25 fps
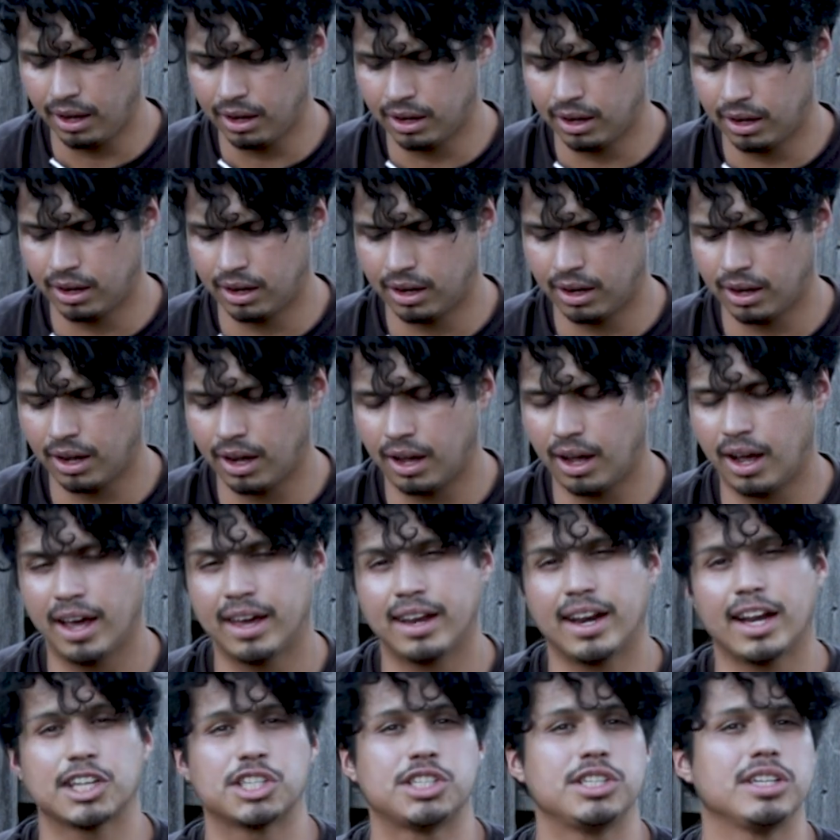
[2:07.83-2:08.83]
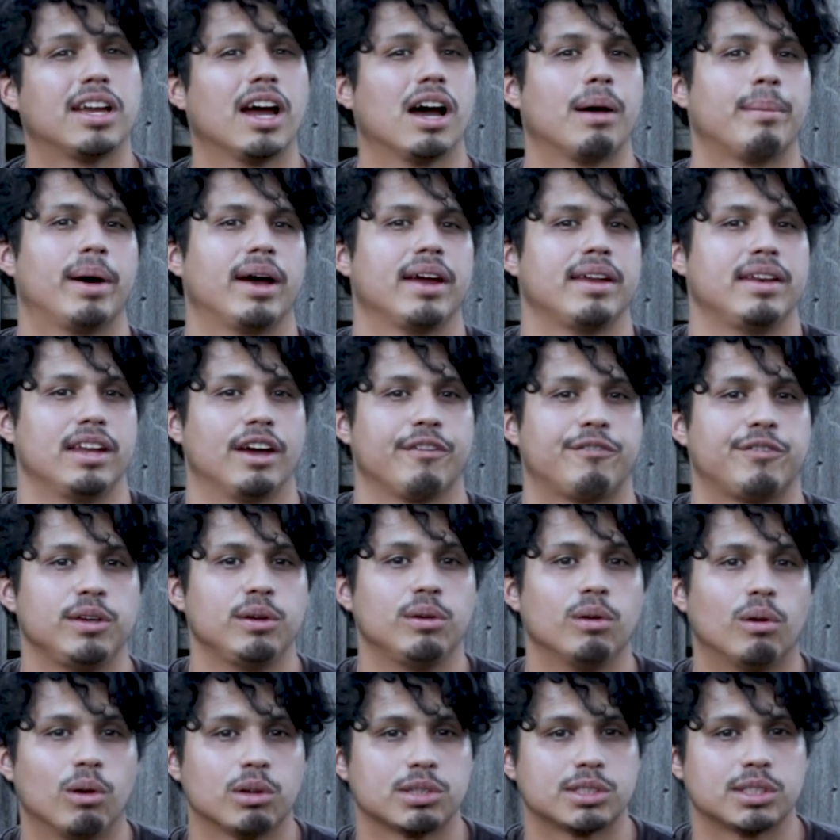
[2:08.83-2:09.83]
I had actually got my
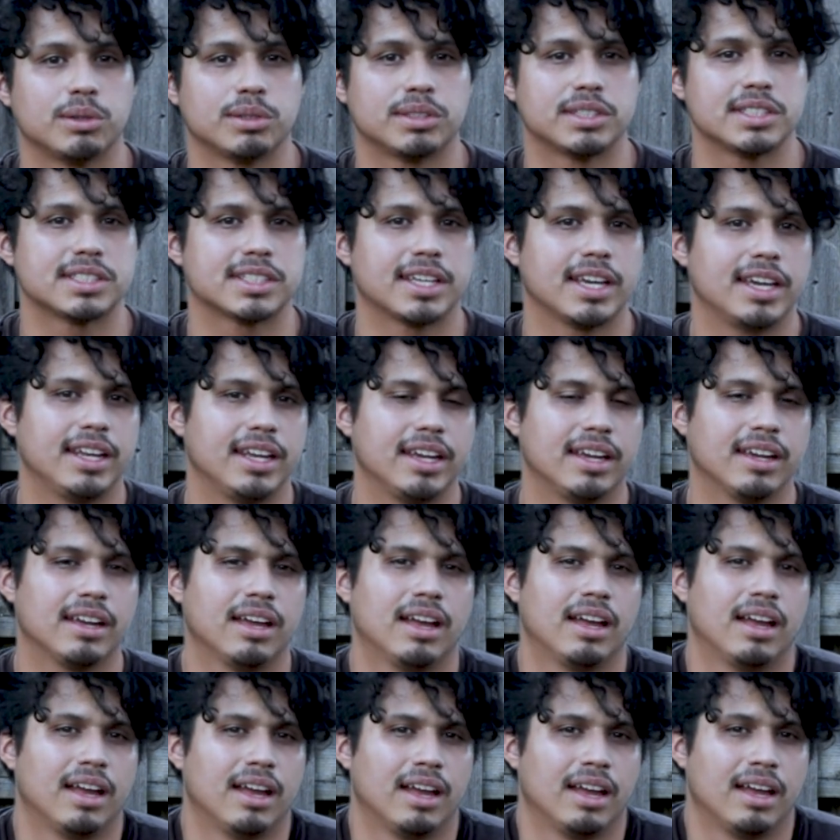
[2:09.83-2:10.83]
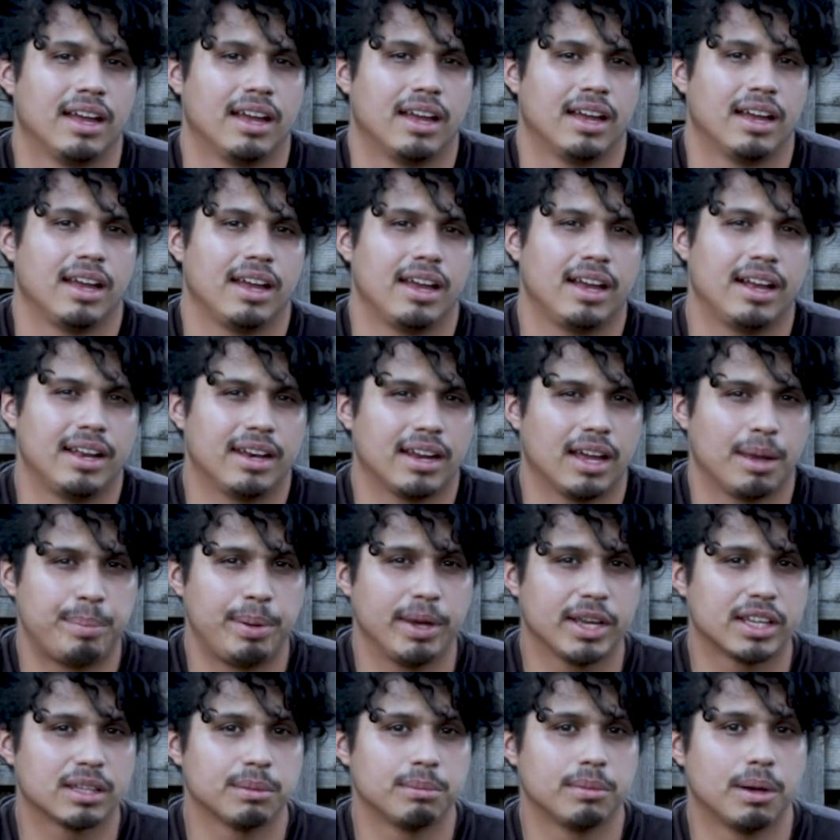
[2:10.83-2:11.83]
nephew also into skating, and I
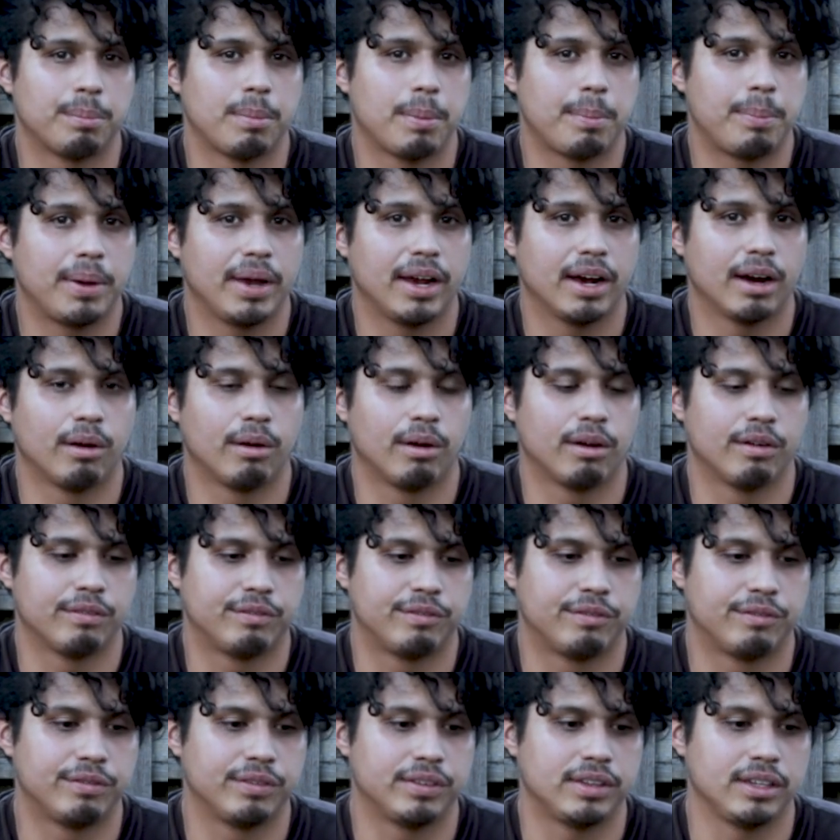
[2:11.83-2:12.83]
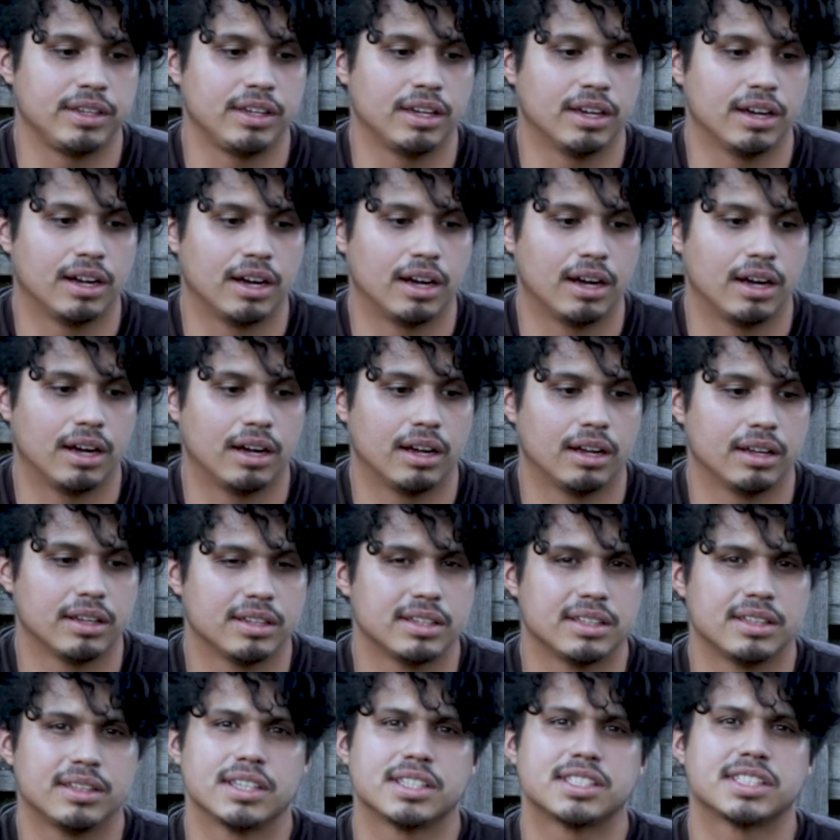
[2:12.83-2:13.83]
picked him up a pair of
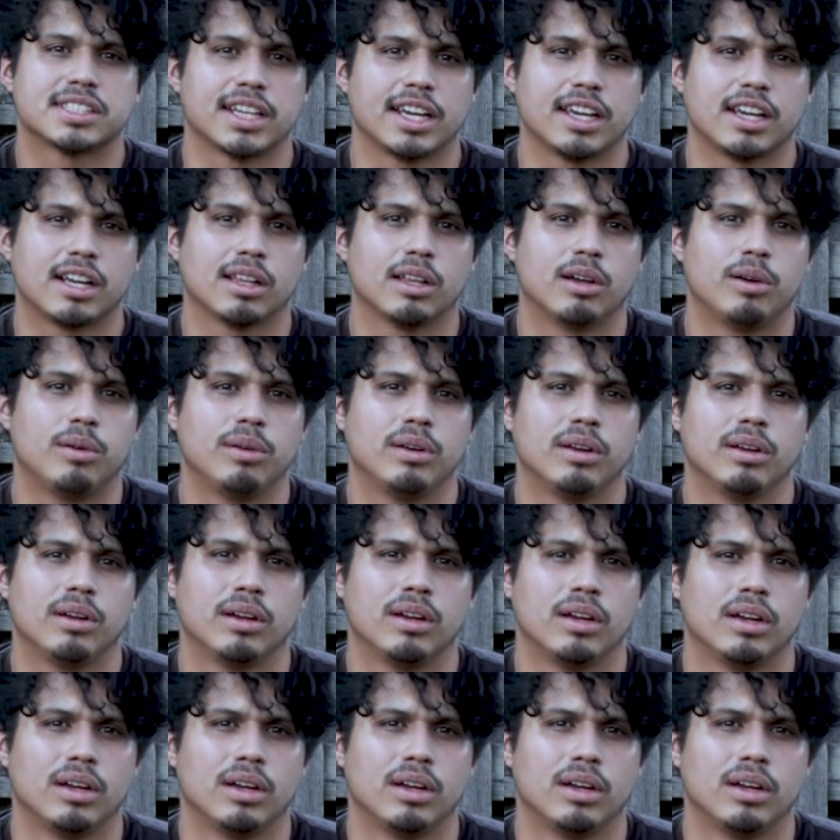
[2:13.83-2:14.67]
the Cyclone,